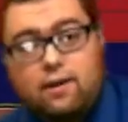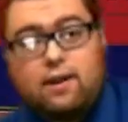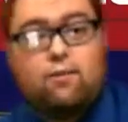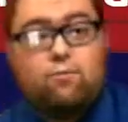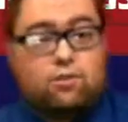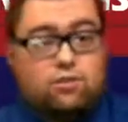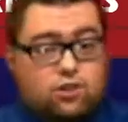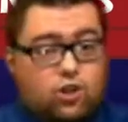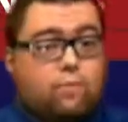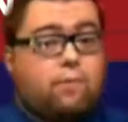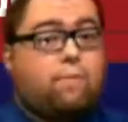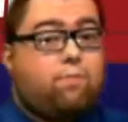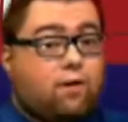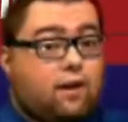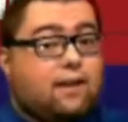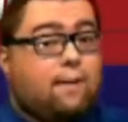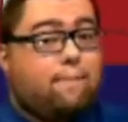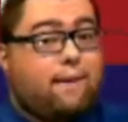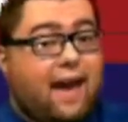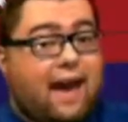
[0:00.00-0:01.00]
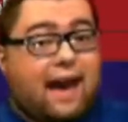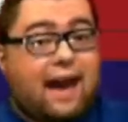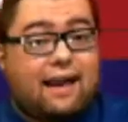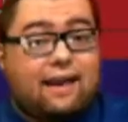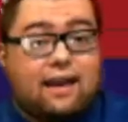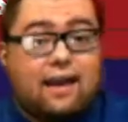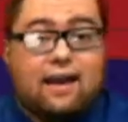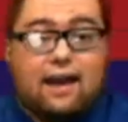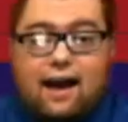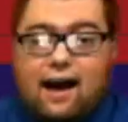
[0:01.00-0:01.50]
but it will still be pretty
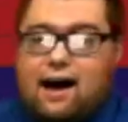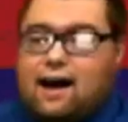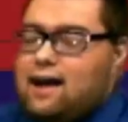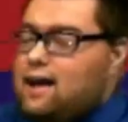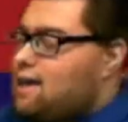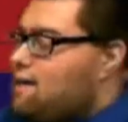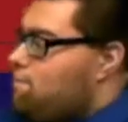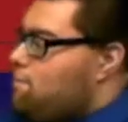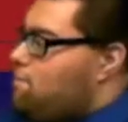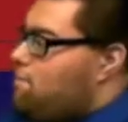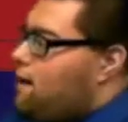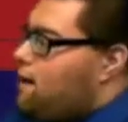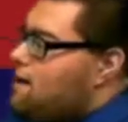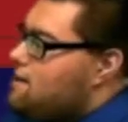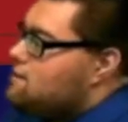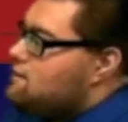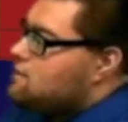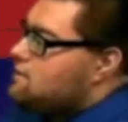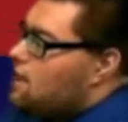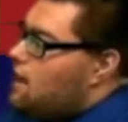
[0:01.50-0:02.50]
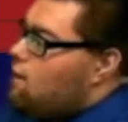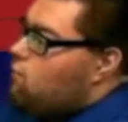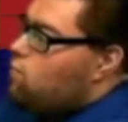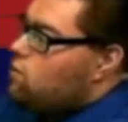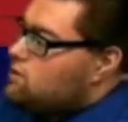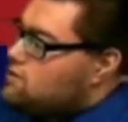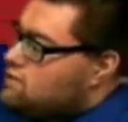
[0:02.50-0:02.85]
bad. We'll